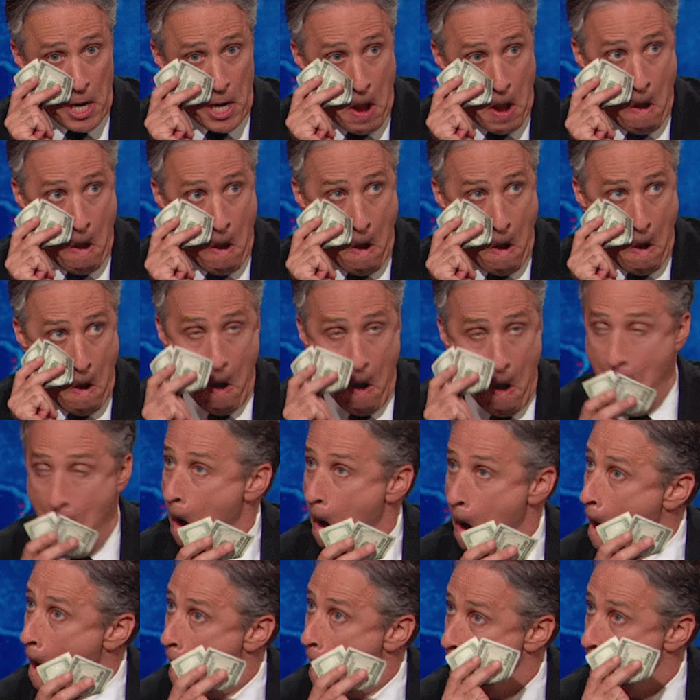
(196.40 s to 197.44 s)
prostitution,
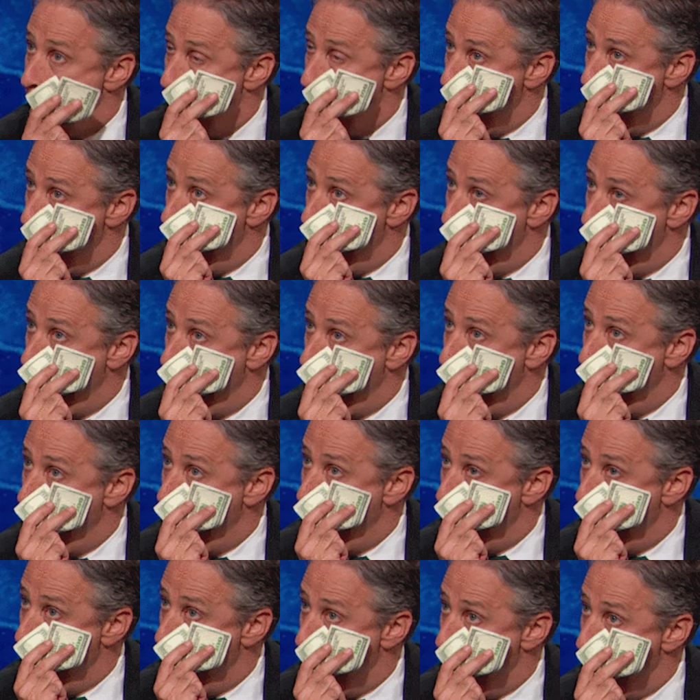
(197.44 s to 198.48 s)
and child sexual
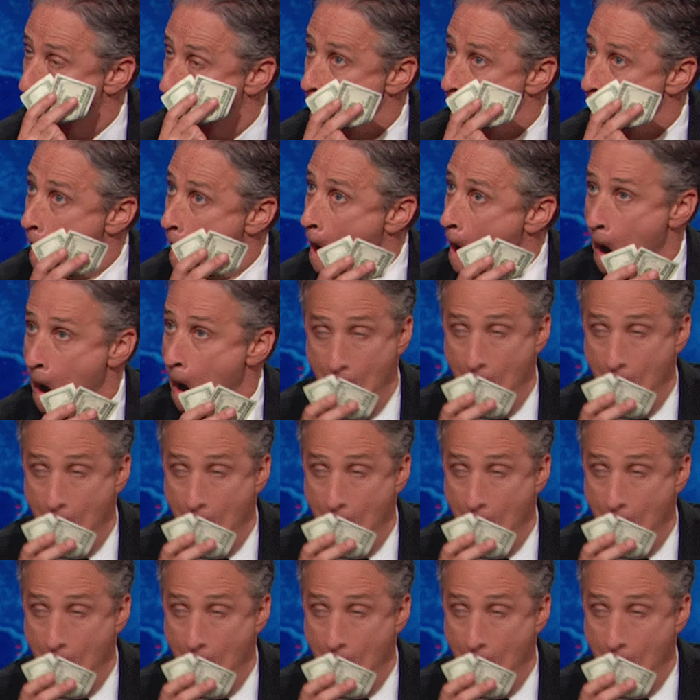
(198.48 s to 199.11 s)
abuse.